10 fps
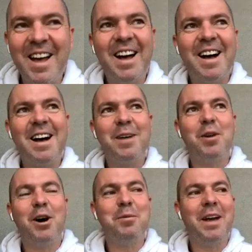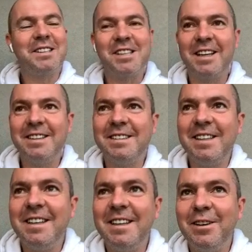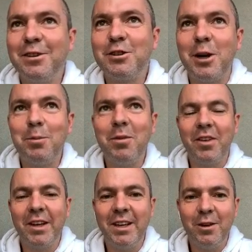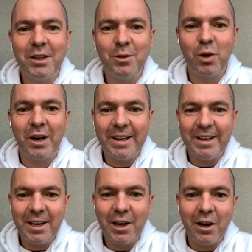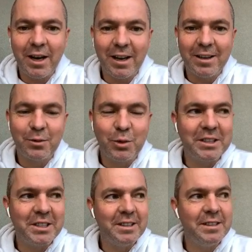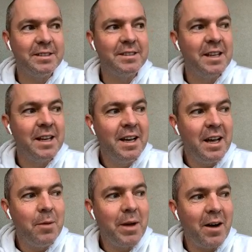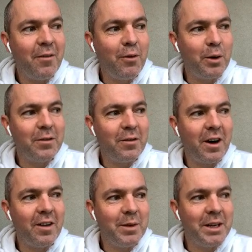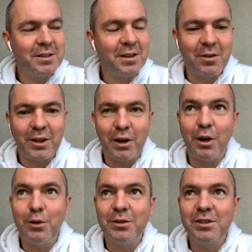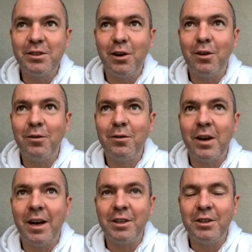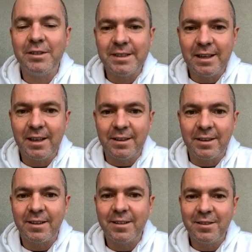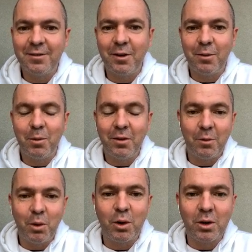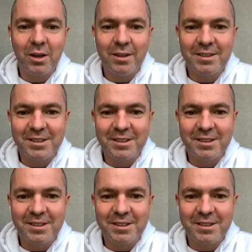I'm actually sitting on top of a hill in Waiheke Island, which is about 45 minutes off the coast of New Zealand from Auckland.